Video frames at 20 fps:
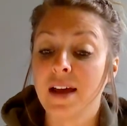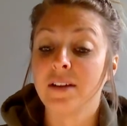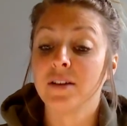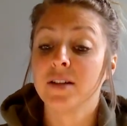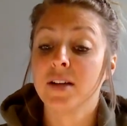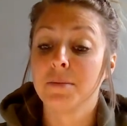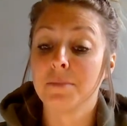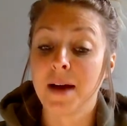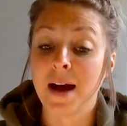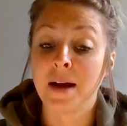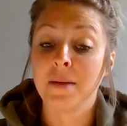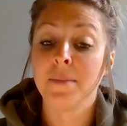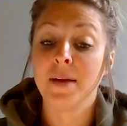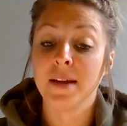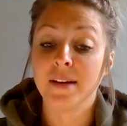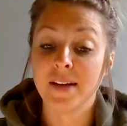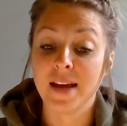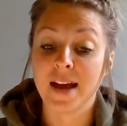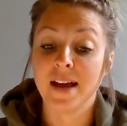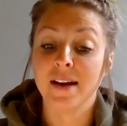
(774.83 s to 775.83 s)
to Mom
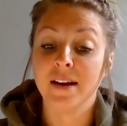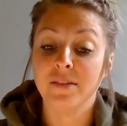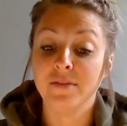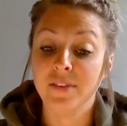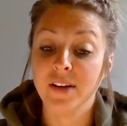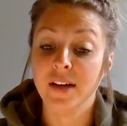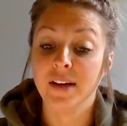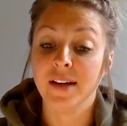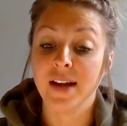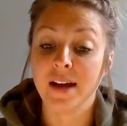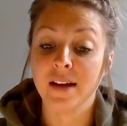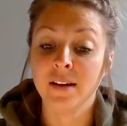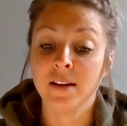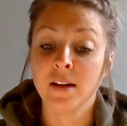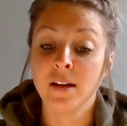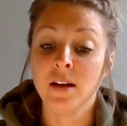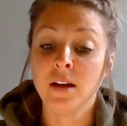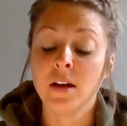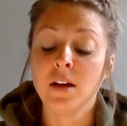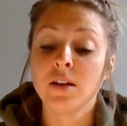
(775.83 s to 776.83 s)
and Dad and Via yet,
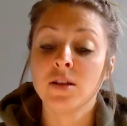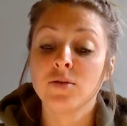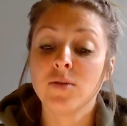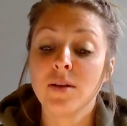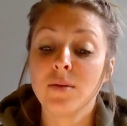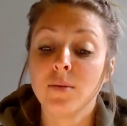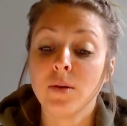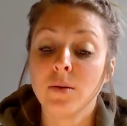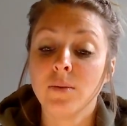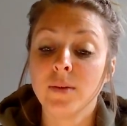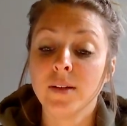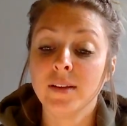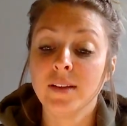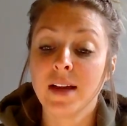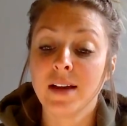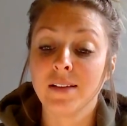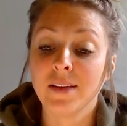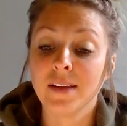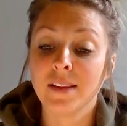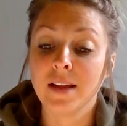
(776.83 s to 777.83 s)
so I wrote one
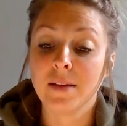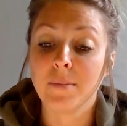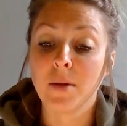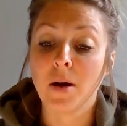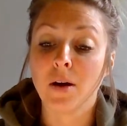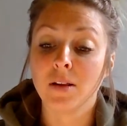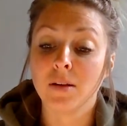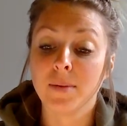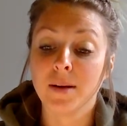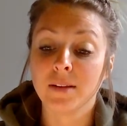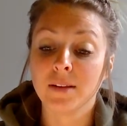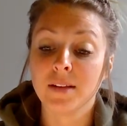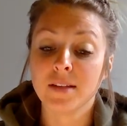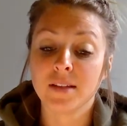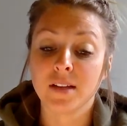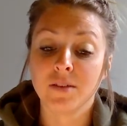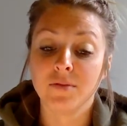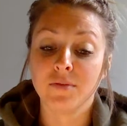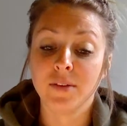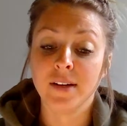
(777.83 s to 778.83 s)
telling them all about the
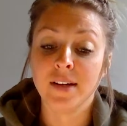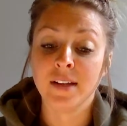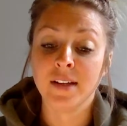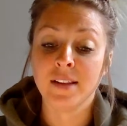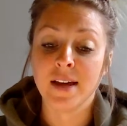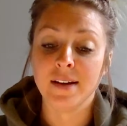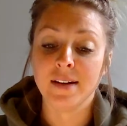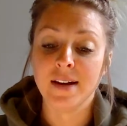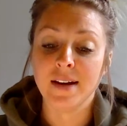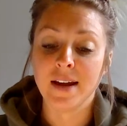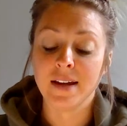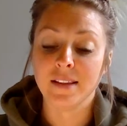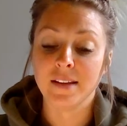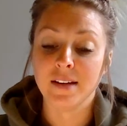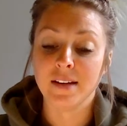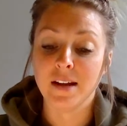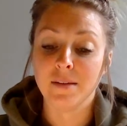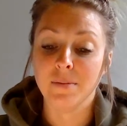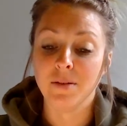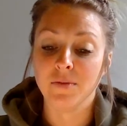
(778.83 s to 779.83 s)
stuff we did that day and the
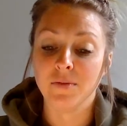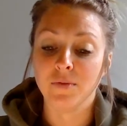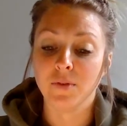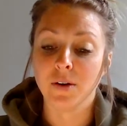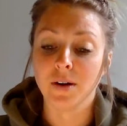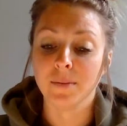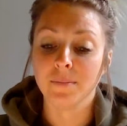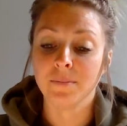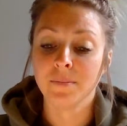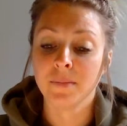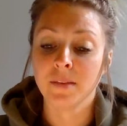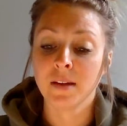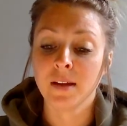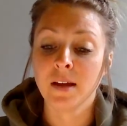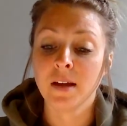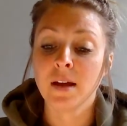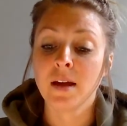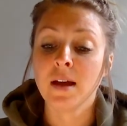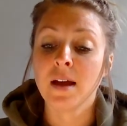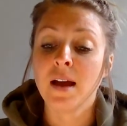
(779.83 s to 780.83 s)
day before.
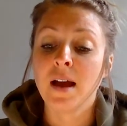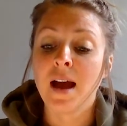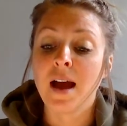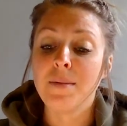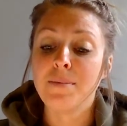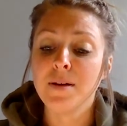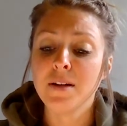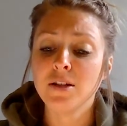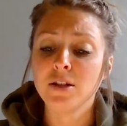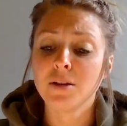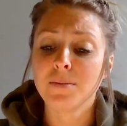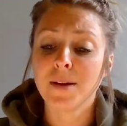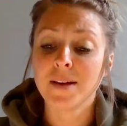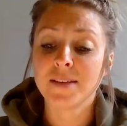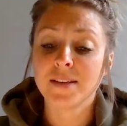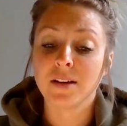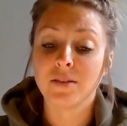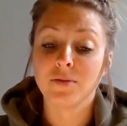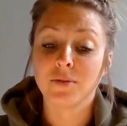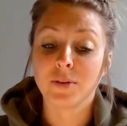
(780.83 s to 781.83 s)
I pictured
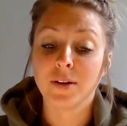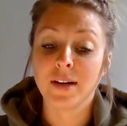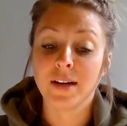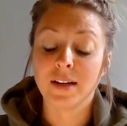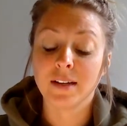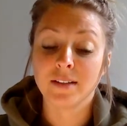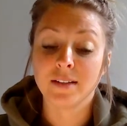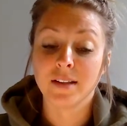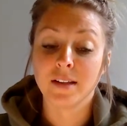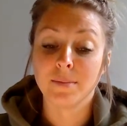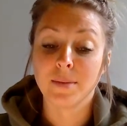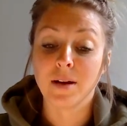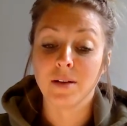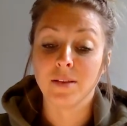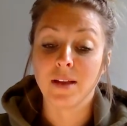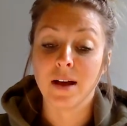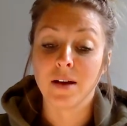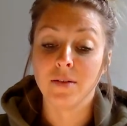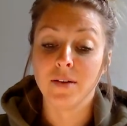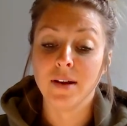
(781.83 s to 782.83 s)
myself reading it to them out
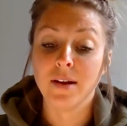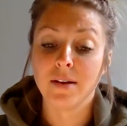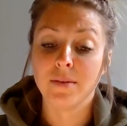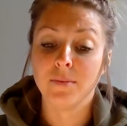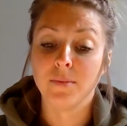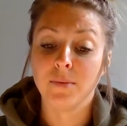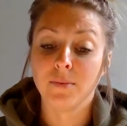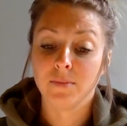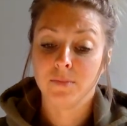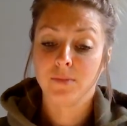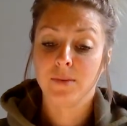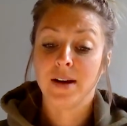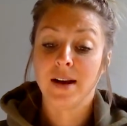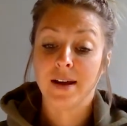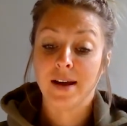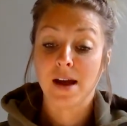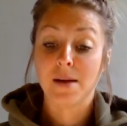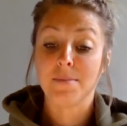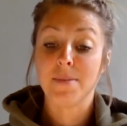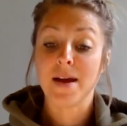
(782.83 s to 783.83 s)
loud and when I got